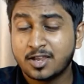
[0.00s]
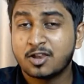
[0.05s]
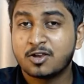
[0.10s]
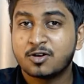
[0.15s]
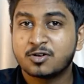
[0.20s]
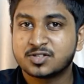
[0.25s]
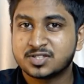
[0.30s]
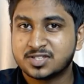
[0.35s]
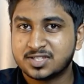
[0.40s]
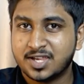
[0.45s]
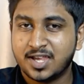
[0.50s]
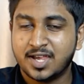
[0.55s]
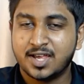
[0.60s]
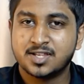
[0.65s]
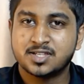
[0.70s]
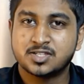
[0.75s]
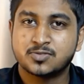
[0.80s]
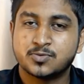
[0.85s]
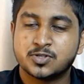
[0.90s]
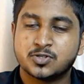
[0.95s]
analog
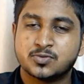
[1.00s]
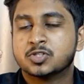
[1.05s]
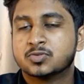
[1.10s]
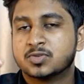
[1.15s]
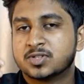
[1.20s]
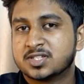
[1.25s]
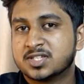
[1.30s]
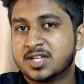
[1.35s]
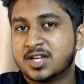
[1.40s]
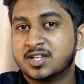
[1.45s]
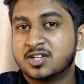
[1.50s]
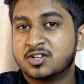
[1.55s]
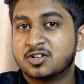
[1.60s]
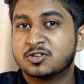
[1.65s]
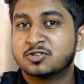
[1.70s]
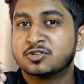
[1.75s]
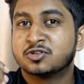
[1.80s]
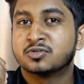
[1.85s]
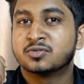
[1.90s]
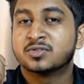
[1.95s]
scales, which was done in
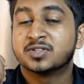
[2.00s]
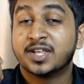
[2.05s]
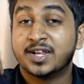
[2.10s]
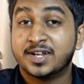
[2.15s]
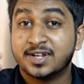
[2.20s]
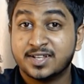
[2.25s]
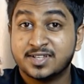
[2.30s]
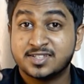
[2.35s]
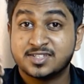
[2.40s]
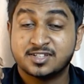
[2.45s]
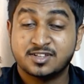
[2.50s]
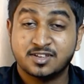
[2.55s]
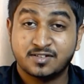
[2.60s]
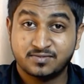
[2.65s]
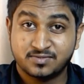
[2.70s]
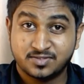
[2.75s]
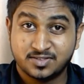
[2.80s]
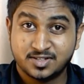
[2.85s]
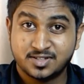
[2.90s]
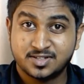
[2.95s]
order to know the intensity
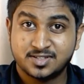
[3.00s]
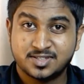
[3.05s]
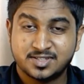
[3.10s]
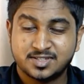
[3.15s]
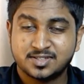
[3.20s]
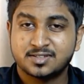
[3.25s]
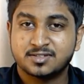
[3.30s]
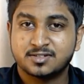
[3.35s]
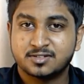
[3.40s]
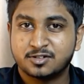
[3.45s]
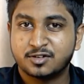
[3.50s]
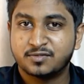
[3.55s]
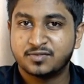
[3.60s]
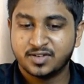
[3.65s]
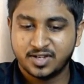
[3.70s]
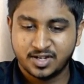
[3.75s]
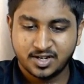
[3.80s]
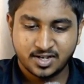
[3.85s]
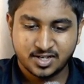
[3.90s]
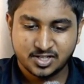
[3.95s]
of thirst
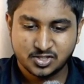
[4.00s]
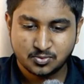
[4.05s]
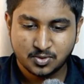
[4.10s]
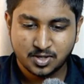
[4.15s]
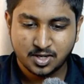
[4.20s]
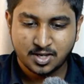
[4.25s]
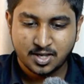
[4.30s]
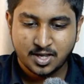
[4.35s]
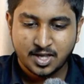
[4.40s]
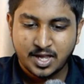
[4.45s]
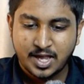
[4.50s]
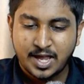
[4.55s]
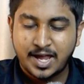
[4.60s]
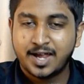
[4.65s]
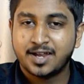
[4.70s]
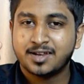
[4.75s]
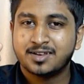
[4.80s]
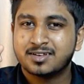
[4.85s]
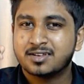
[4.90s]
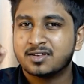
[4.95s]
of an individual
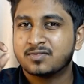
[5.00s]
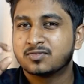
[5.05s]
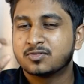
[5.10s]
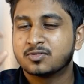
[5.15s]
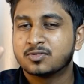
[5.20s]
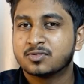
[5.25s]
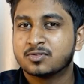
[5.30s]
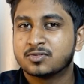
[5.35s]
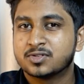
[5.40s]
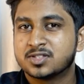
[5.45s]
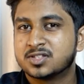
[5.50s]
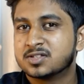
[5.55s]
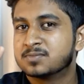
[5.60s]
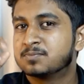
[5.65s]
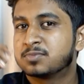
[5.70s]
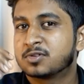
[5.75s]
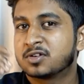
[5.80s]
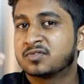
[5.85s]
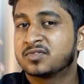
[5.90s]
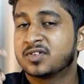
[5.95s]
and of course
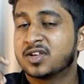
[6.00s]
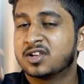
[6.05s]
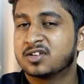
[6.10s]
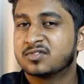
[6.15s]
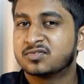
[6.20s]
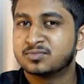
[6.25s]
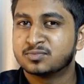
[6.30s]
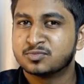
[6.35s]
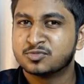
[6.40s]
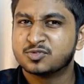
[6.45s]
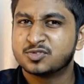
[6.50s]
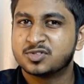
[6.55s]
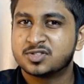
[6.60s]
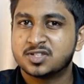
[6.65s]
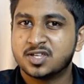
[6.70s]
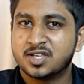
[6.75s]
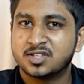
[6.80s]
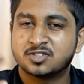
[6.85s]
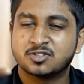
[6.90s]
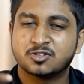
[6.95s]
the profile of mood
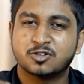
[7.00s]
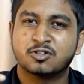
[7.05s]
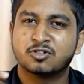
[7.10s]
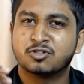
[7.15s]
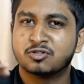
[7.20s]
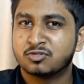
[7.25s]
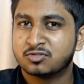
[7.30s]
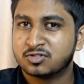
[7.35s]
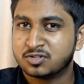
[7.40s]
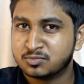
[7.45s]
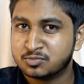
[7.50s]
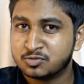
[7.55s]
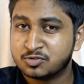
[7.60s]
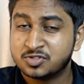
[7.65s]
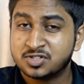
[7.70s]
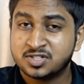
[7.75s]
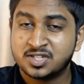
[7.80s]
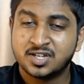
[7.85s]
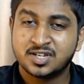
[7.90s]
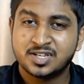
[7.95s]
states in order to know the
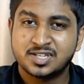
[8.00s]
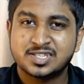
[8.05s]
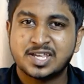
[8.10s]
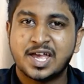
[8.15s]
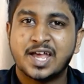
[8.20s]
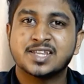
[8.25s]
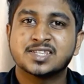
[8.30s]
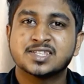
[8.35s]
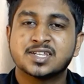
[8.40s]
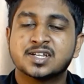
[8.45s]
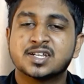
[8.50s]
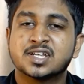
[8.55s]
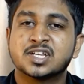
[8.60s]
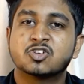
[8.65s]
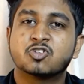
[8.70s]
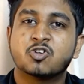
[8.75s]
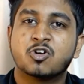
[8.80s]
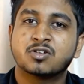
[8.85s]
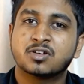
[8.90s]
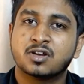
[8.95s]
mood status and
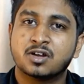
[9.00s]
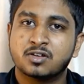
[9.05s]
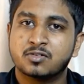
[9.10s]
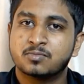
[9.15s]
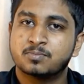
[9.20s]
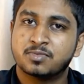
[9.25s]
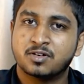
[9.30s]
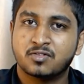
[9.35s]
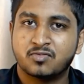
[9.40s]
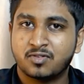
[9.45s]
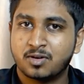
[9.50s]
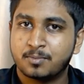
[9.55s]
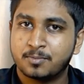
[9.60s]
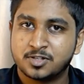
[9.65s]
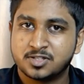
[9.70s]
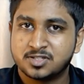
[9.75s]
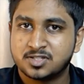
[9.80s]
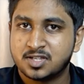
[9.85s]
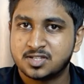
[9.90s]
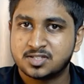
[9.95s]
certain cognitive
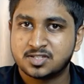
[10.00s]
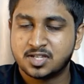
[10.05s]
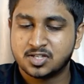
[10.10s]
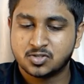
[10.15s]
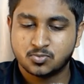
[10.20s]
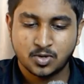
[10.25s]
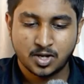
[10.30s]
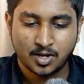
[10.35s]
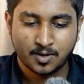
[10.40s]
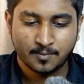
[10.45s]
performance tests as